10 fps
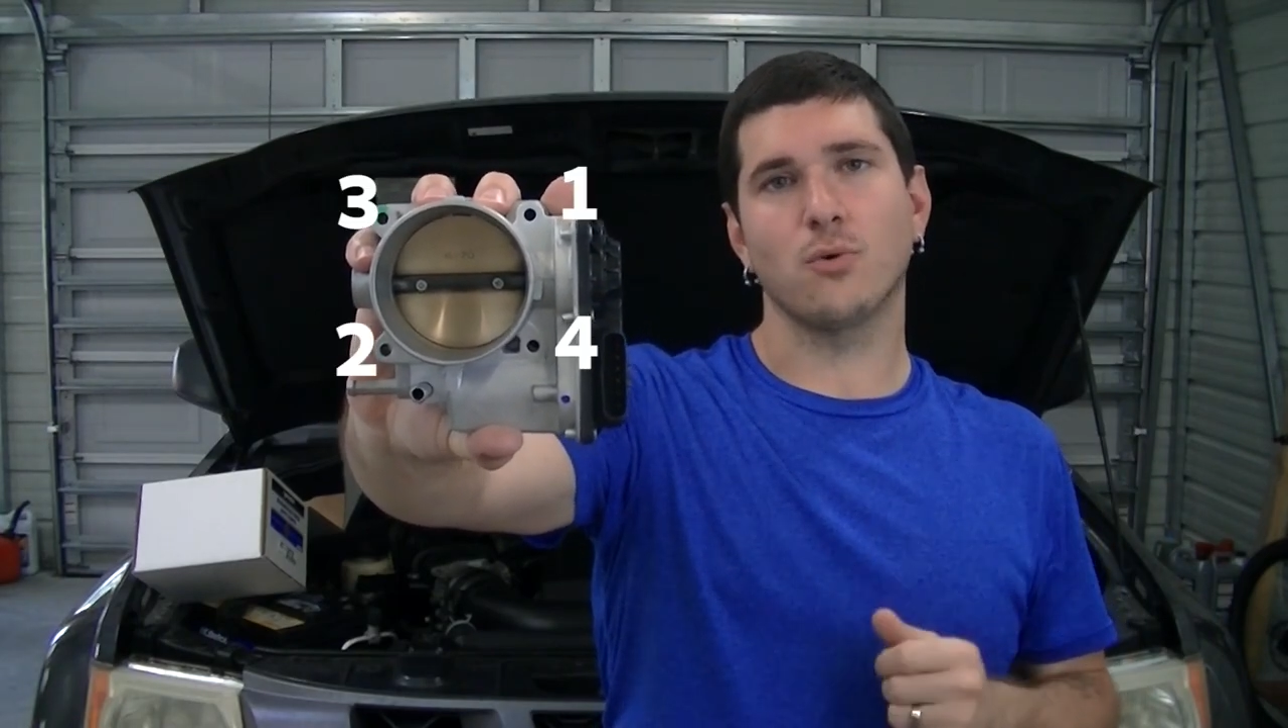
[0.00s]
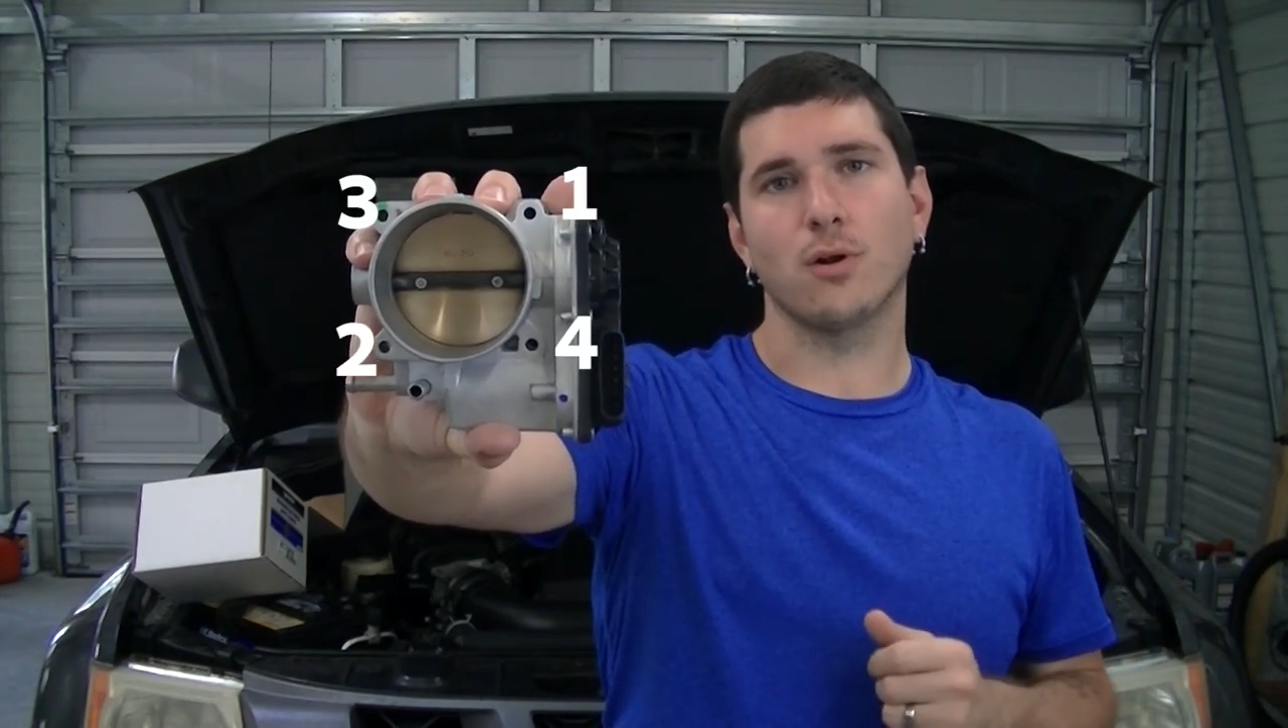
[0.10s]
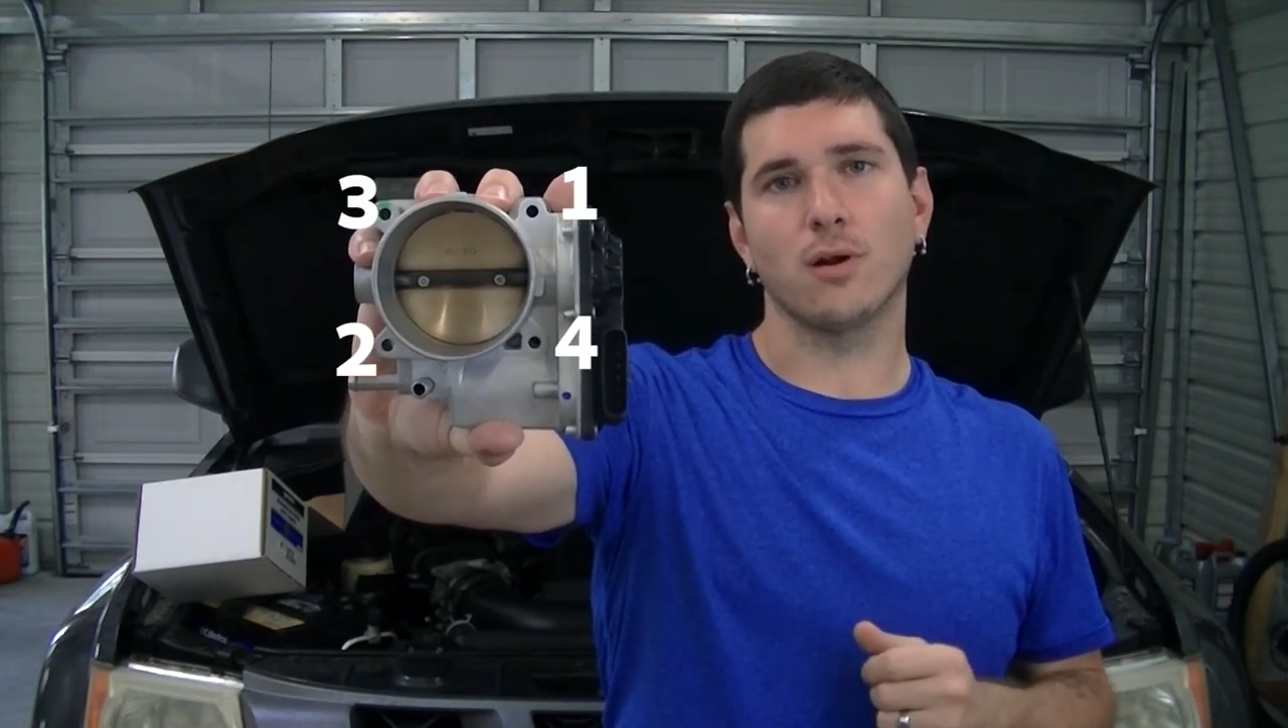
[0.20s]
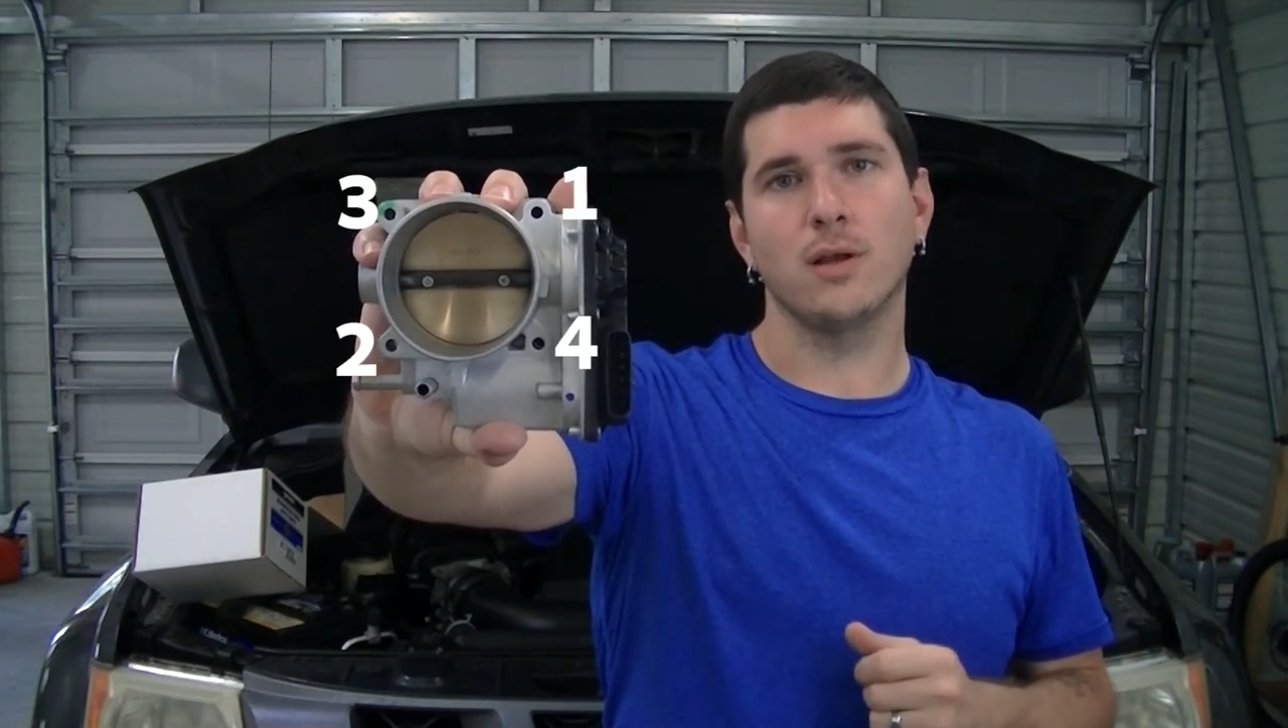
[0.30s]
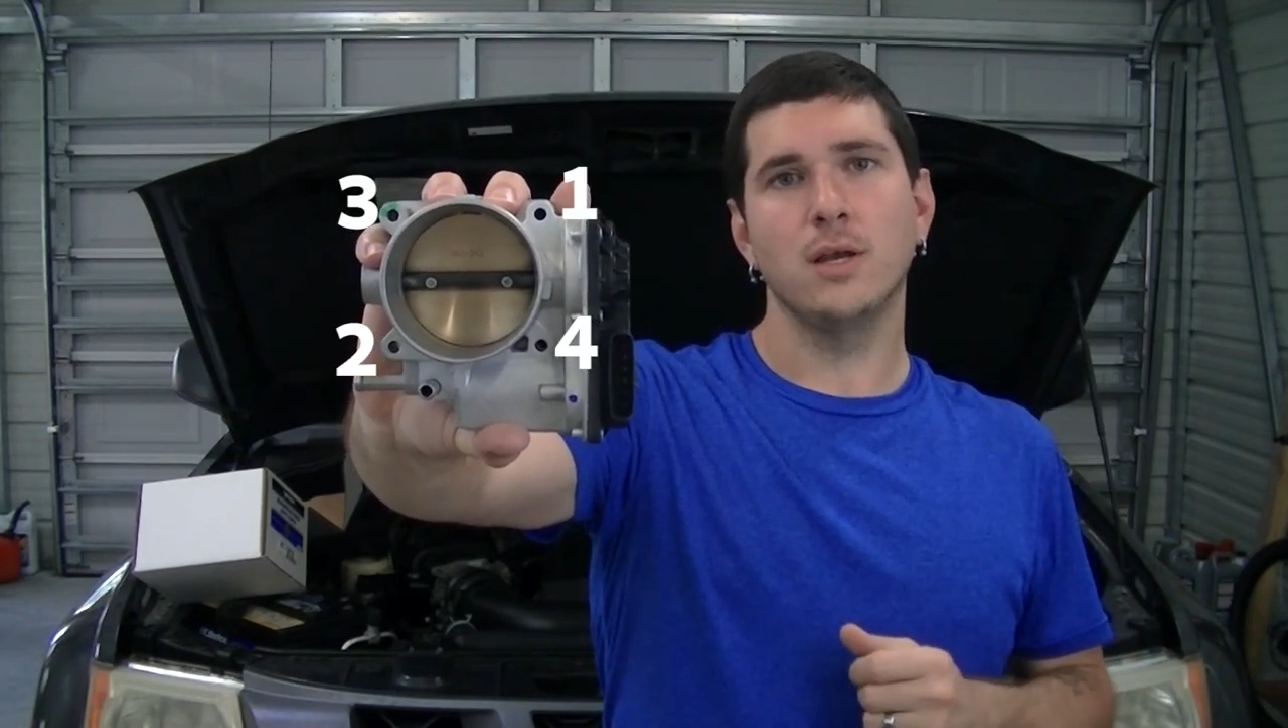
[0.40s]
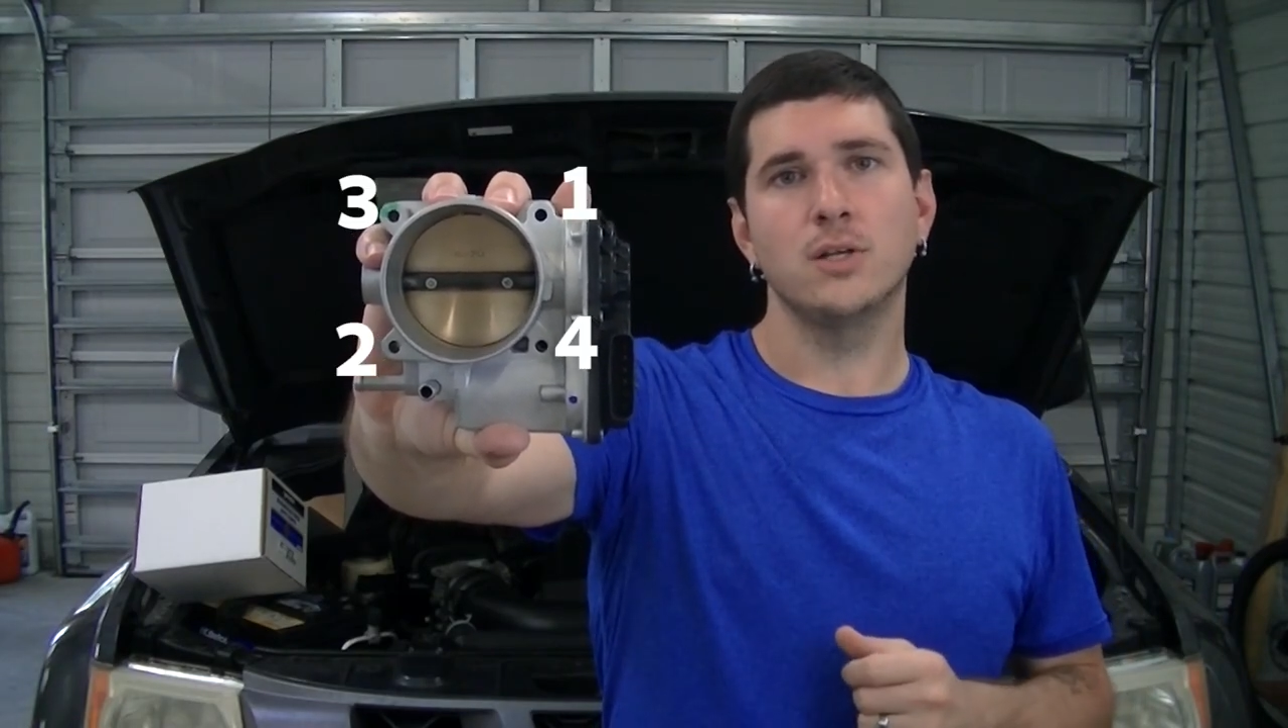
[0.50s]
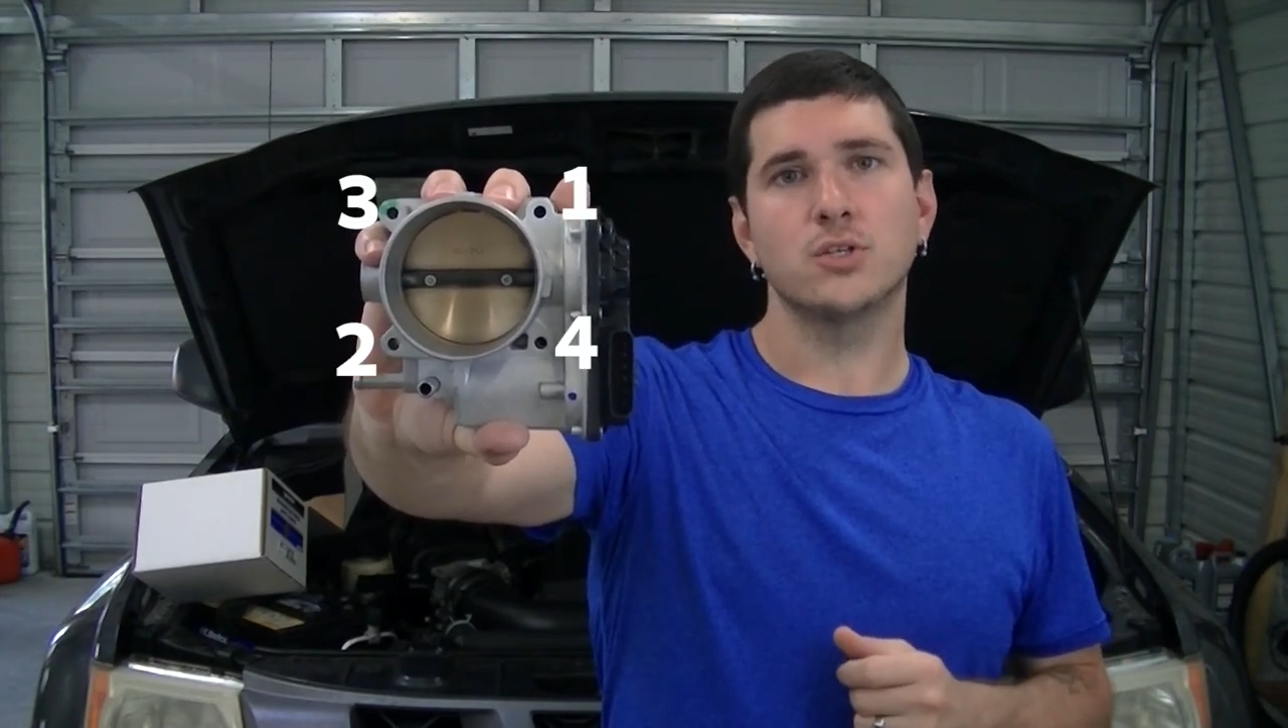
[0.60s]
order.